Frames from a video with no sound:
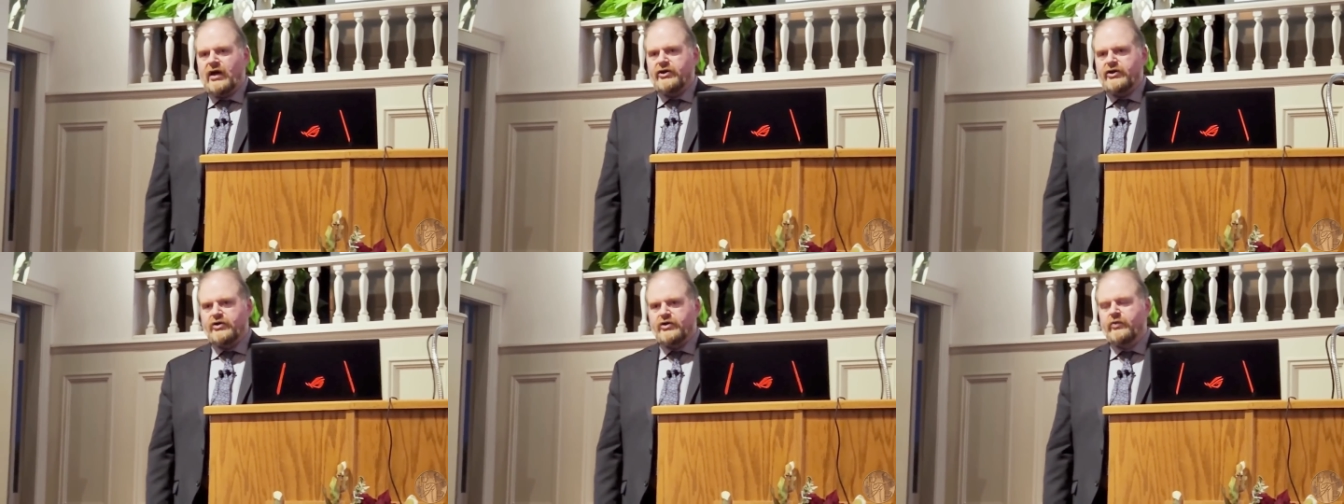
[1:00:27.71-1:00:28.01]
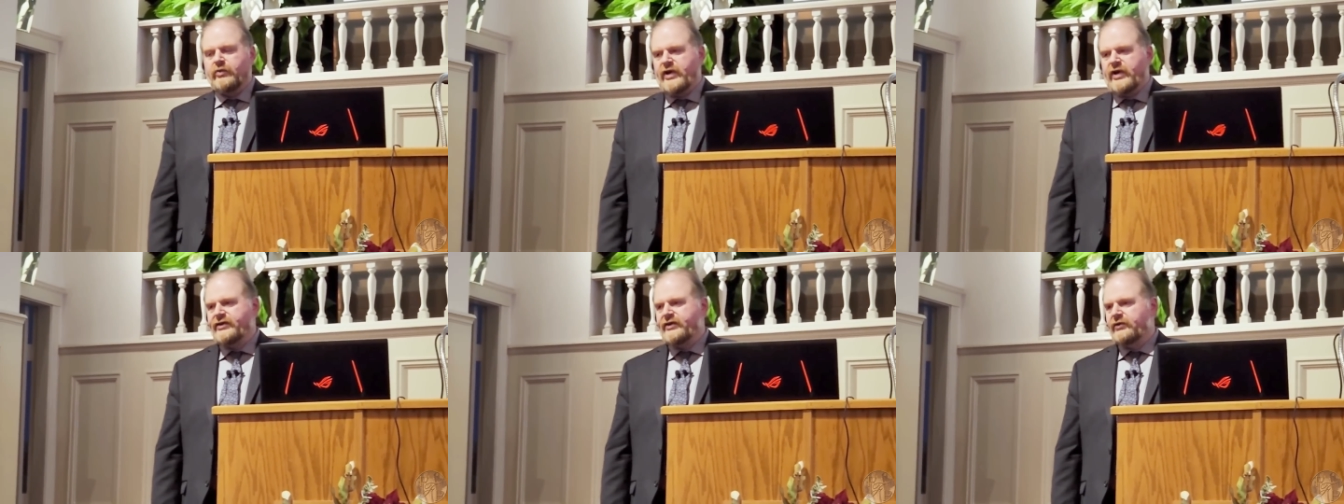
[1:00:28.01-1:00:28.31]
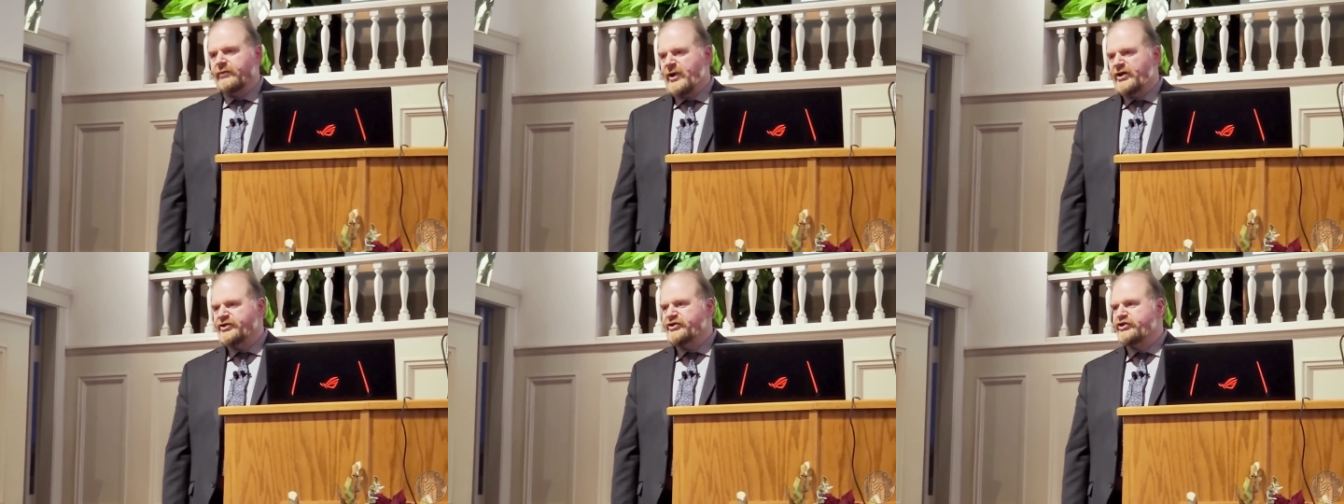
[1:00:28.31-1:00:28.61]
and you
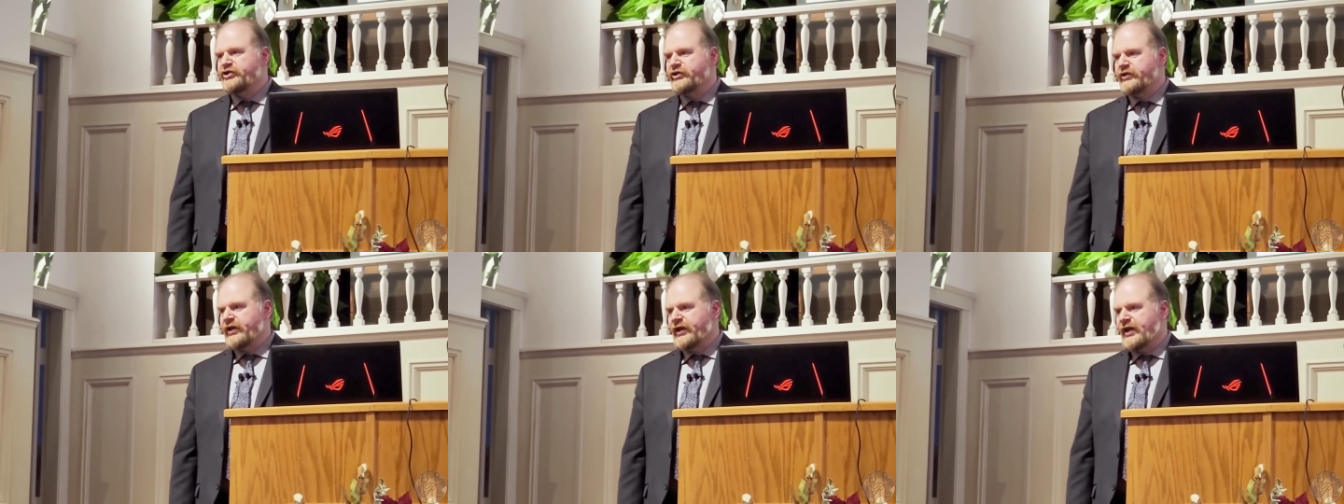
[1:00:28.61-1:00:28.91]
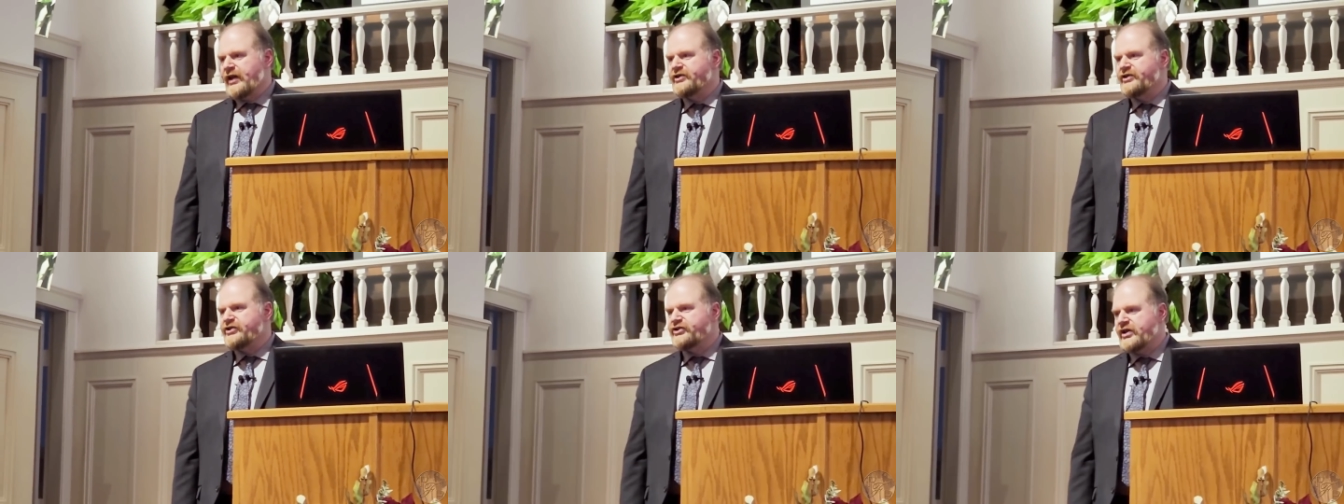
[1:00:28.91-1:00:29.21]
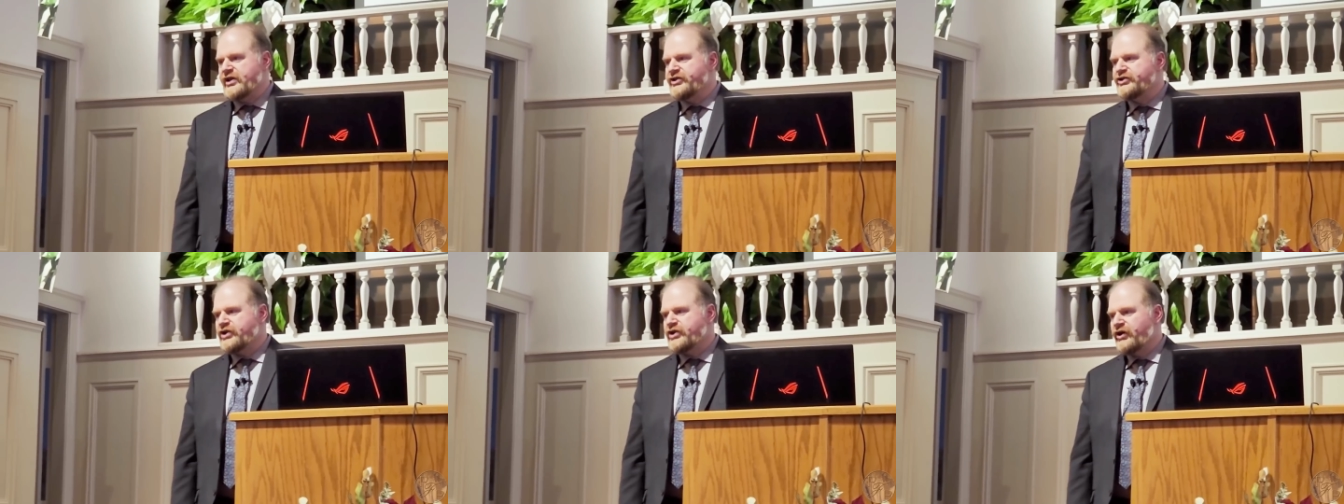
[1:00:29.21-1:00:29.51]
read the message of the
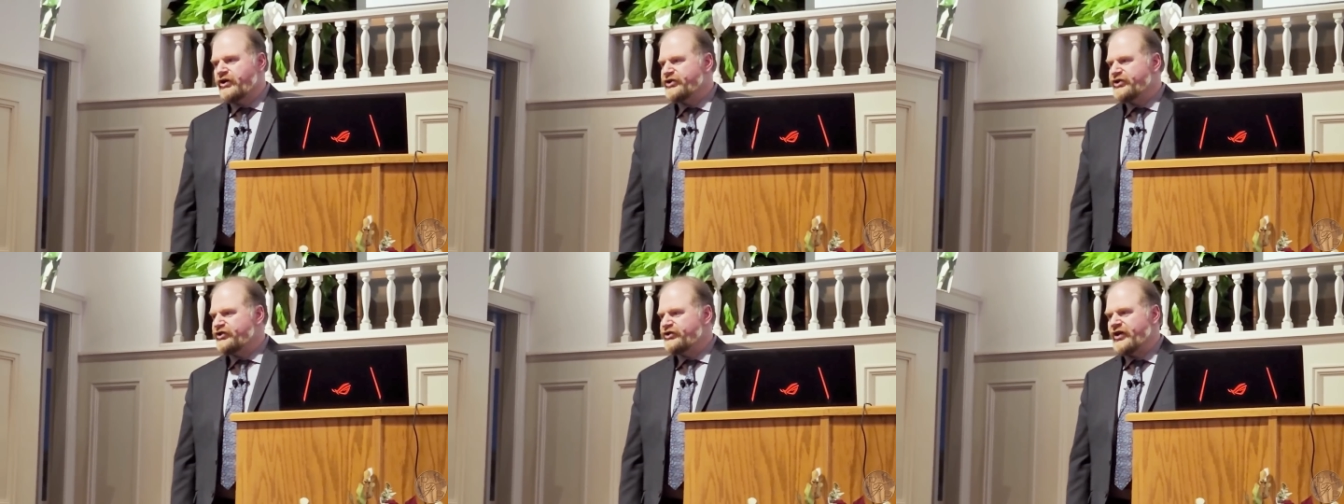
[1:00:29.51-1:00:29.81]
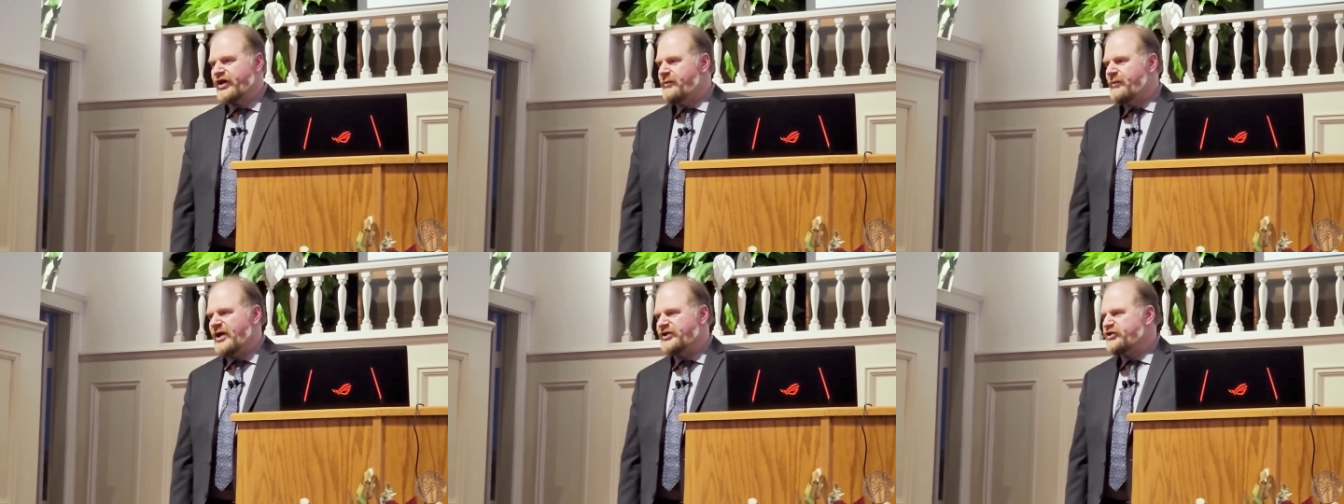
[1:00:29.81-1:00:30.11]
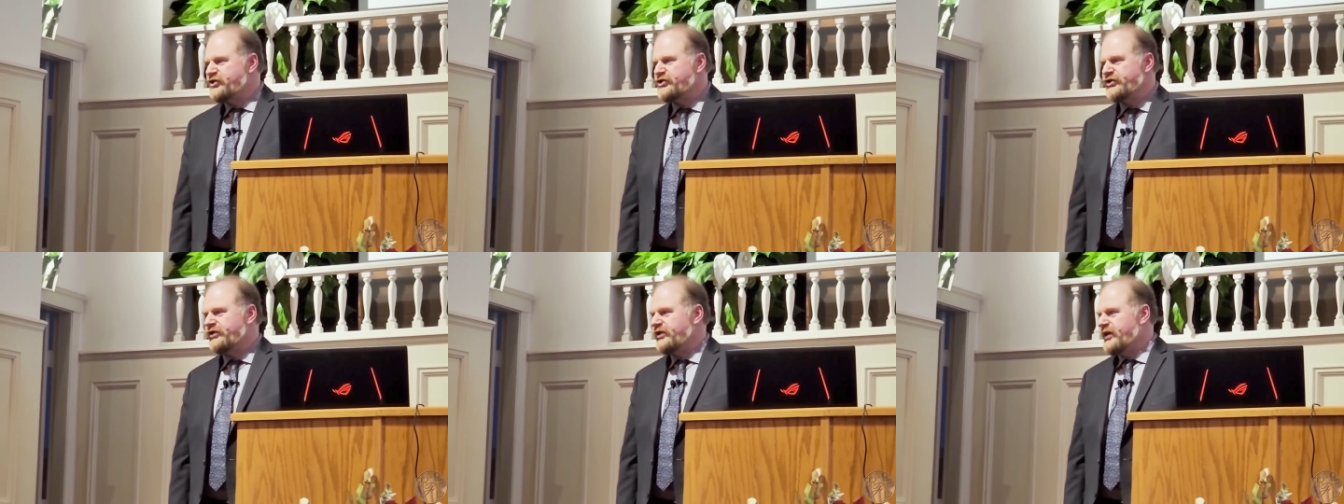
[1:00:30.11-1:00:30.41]
Laodicean church, it's not a
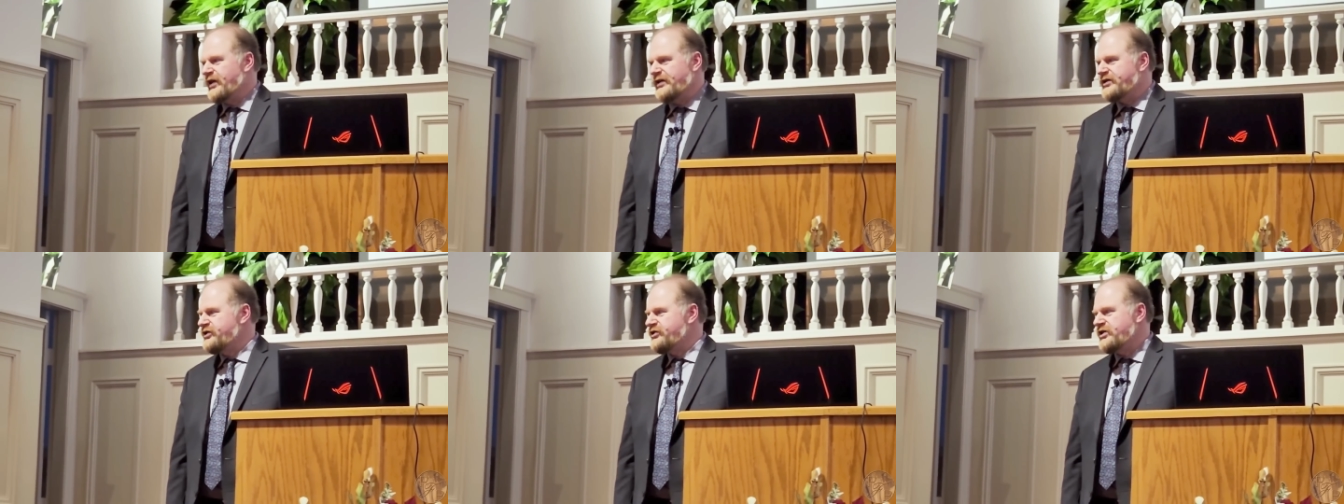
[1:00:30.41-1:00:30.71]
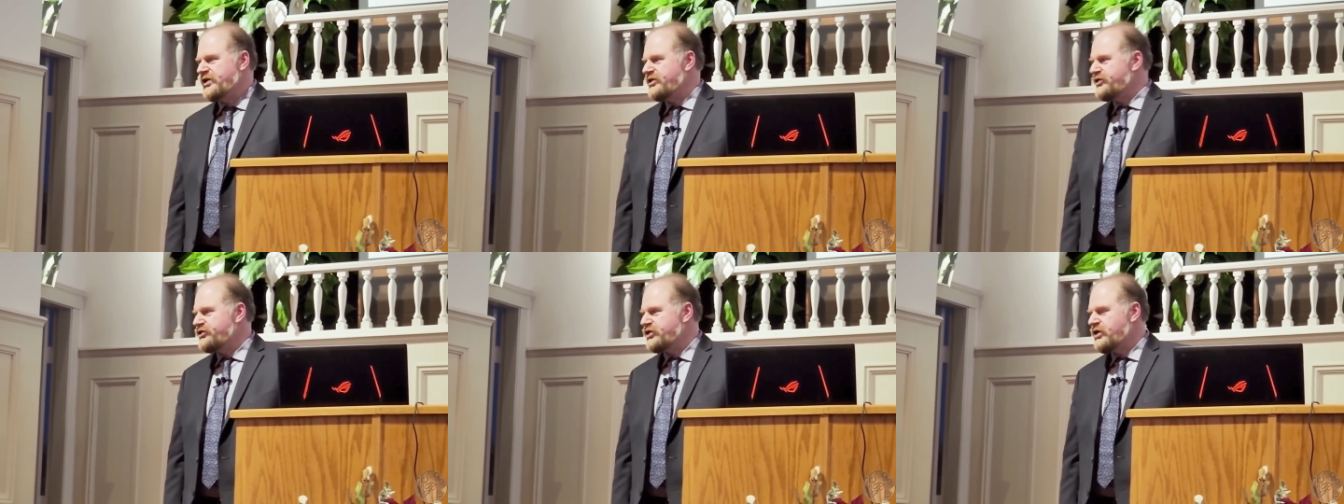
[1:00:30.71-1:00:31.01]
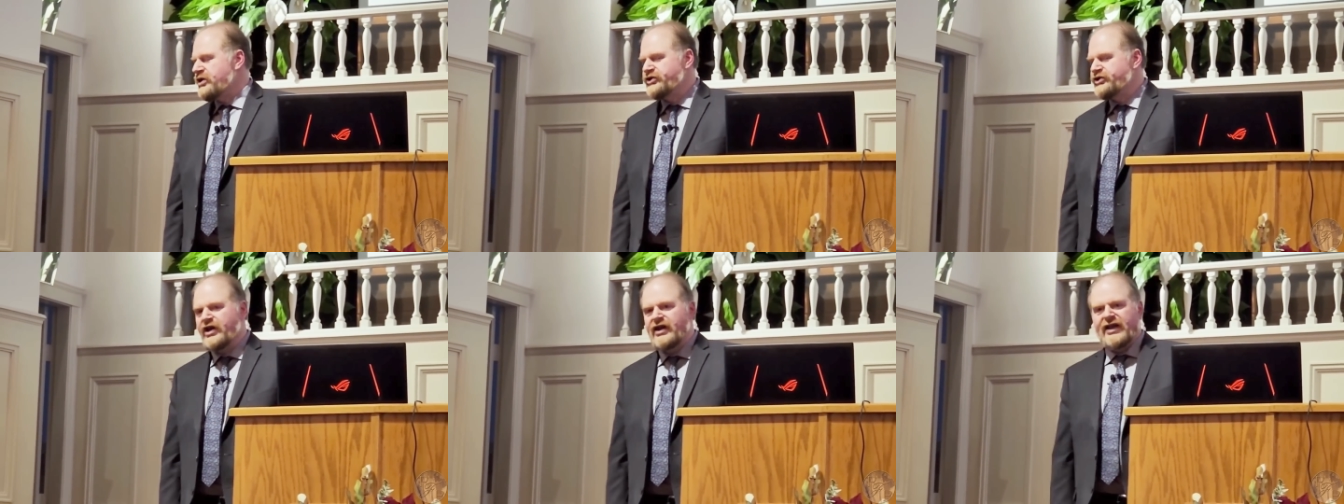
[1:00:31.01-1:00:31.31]
message of the Laodicean
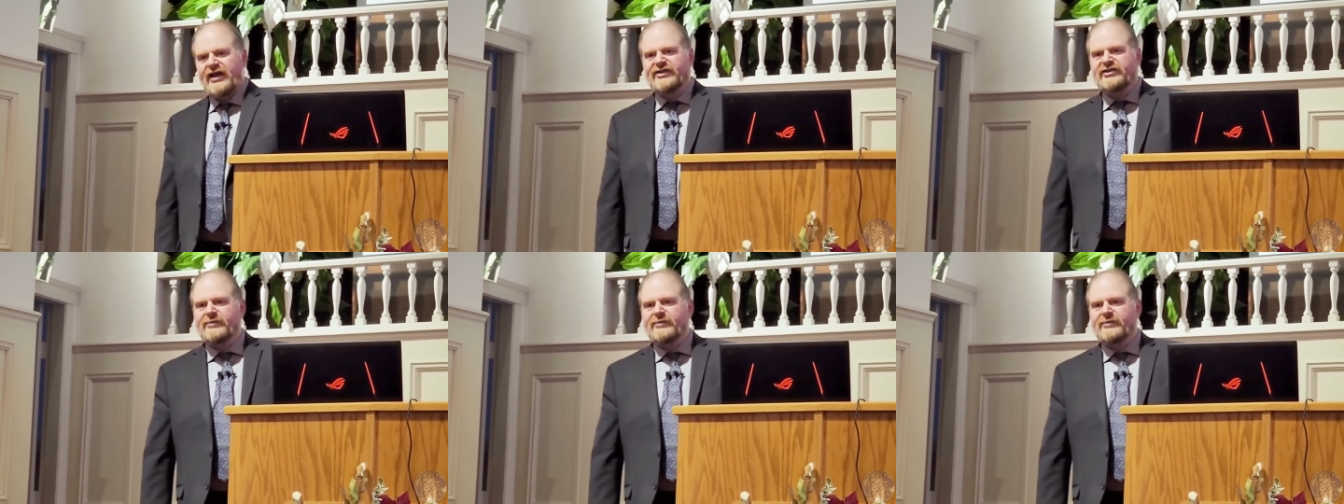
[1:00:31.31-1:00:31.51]
church,